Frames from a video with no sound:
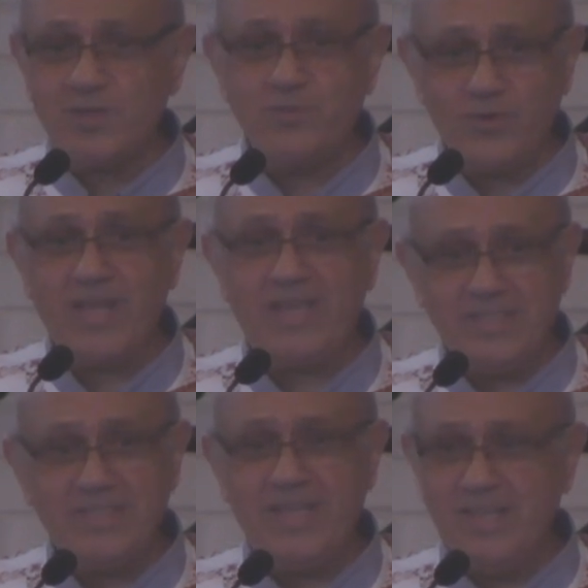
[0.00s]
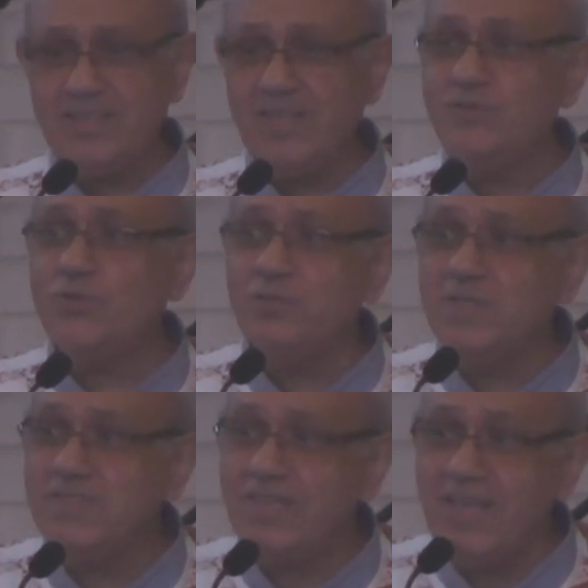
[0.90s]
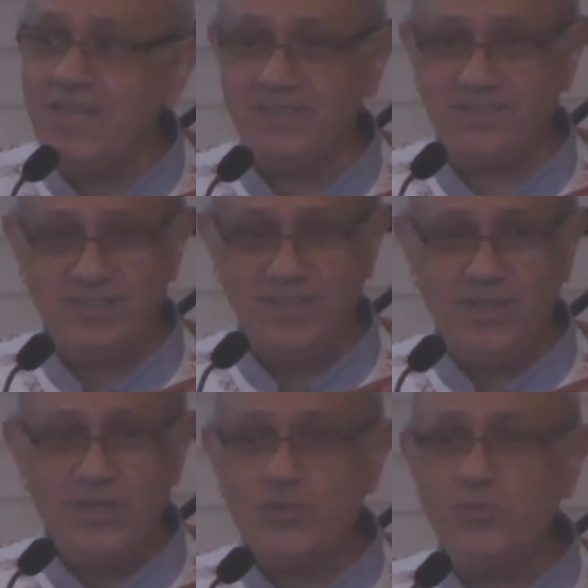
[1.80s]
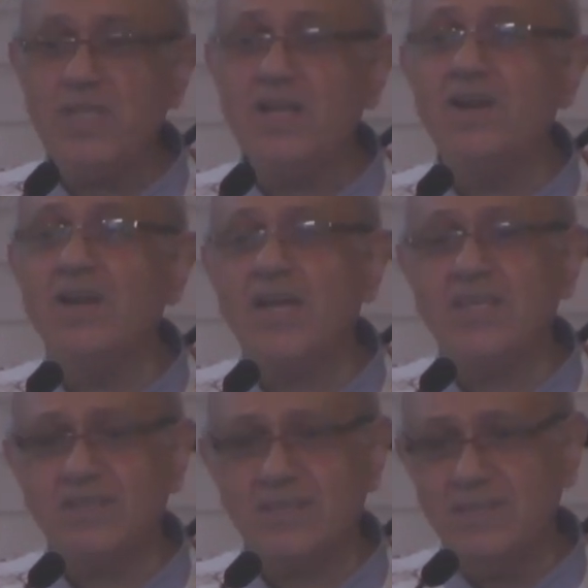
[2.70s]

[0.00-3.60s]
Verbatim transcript: Paul again says in Romans 8 to be like